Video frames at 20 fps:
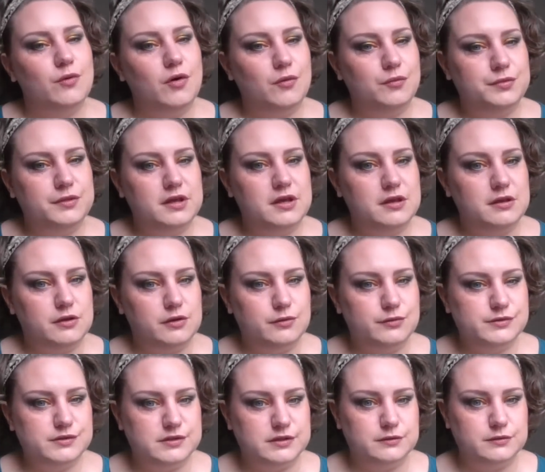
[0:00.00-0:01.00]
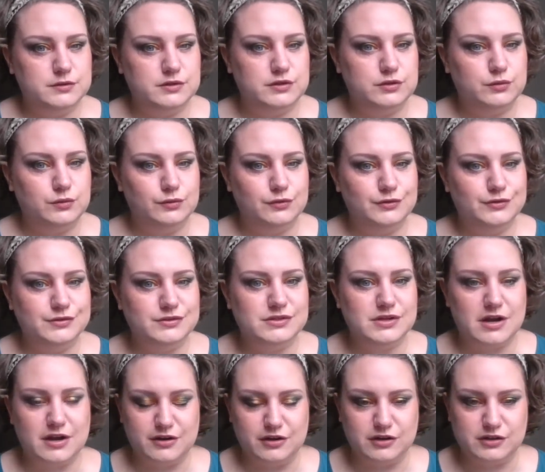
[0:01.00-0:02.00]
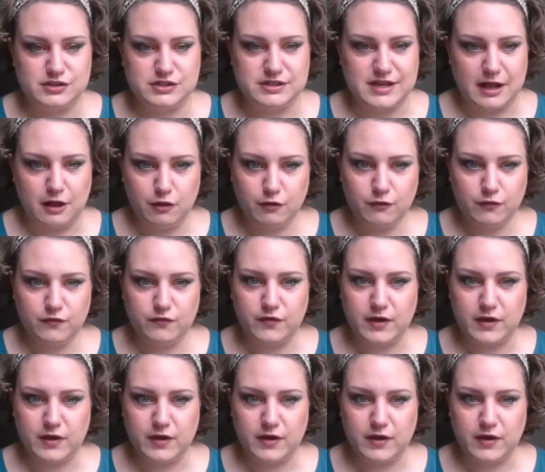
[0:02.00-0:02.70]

only use those tools on yourself